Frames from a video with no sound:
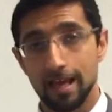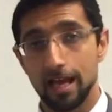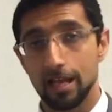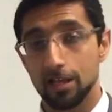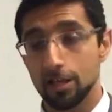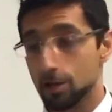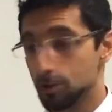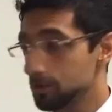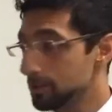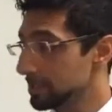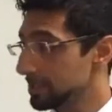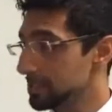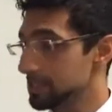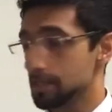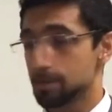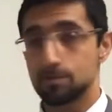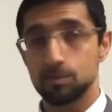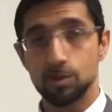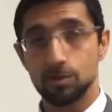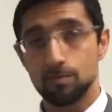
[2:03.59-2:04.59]
a load
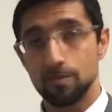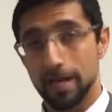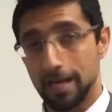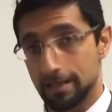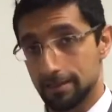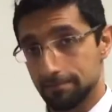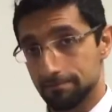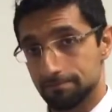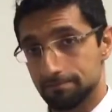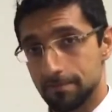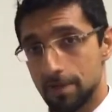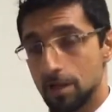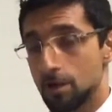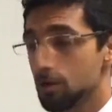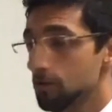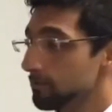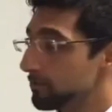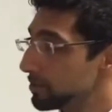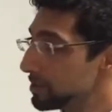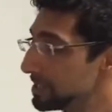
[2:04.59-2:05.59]
consumption pattern
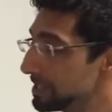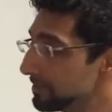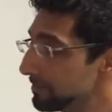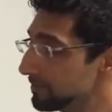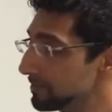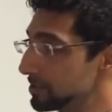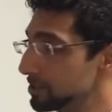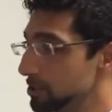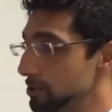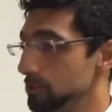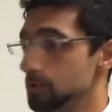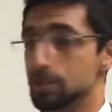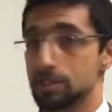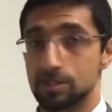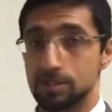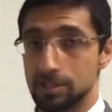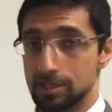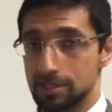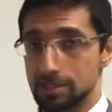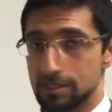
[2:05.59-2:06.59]
for different
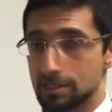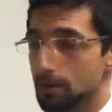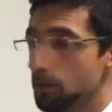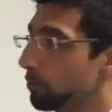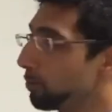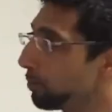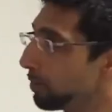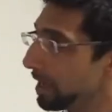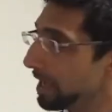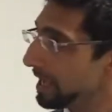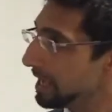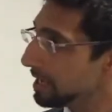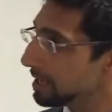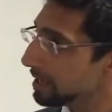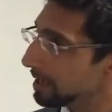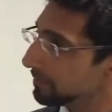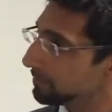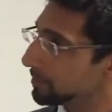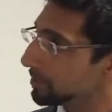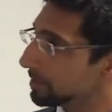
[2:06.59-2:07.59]
usages.
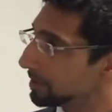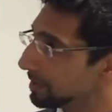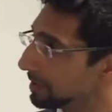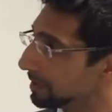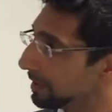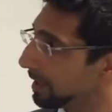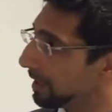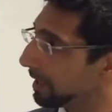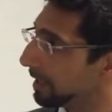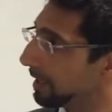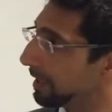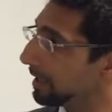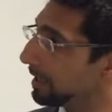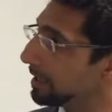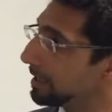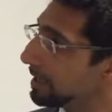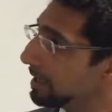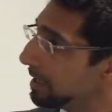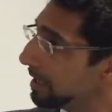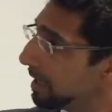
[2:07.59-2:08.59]
Here I've got
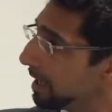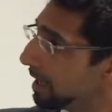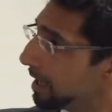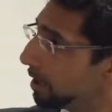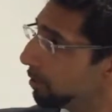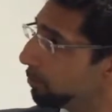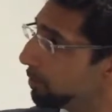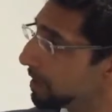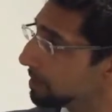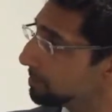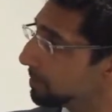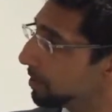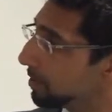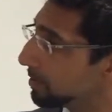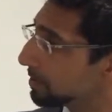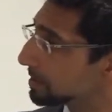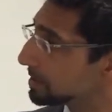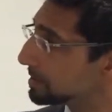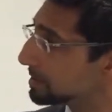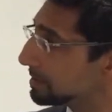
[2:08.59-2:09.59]
red
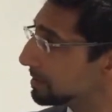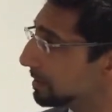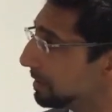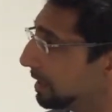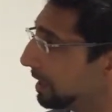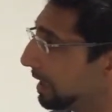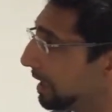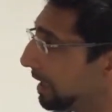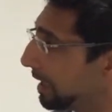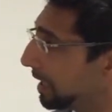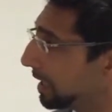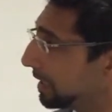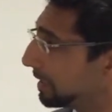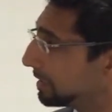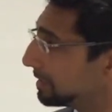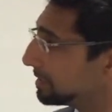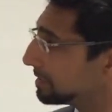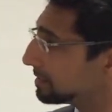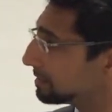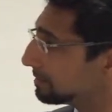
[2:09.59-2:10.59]
blocks
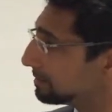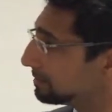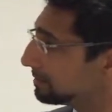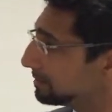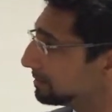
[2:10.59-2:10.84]
and